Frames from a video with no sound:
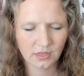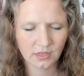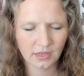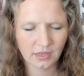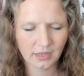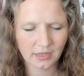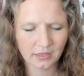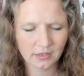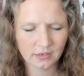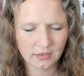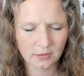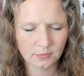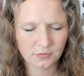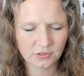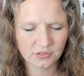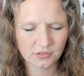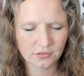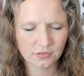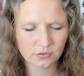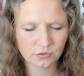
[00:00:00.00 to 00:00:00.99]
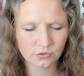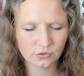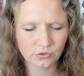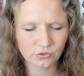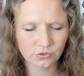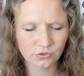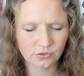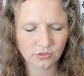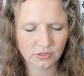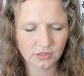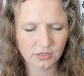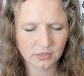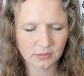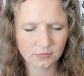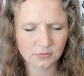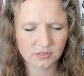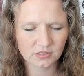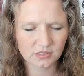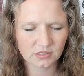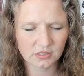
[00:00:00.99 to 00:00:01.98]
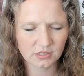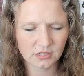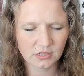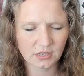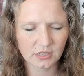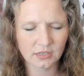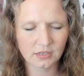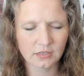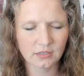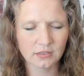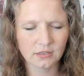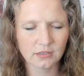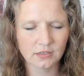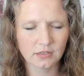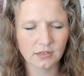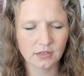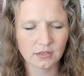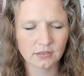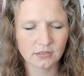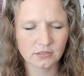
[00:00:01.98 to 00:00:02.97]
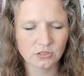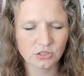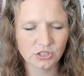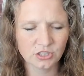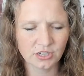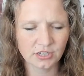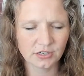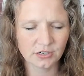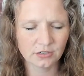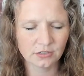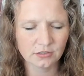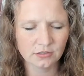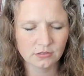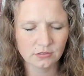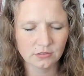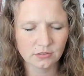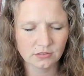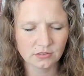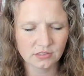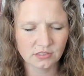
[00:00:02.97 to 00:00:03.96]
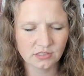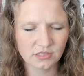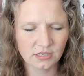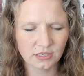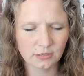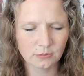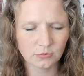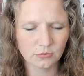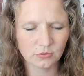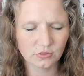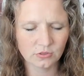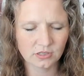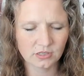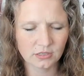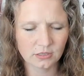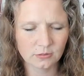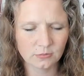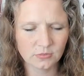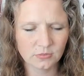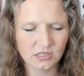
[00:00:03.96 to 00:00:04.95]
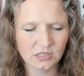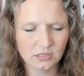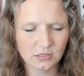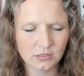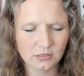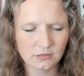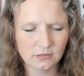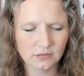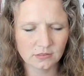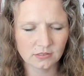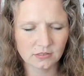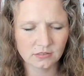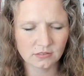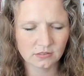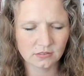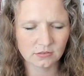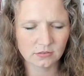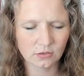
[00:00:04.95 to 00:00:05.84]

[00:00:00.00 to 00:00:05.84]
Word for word: And I'm a little girl and I'm sitting at, at a chair at the table and I'm eating this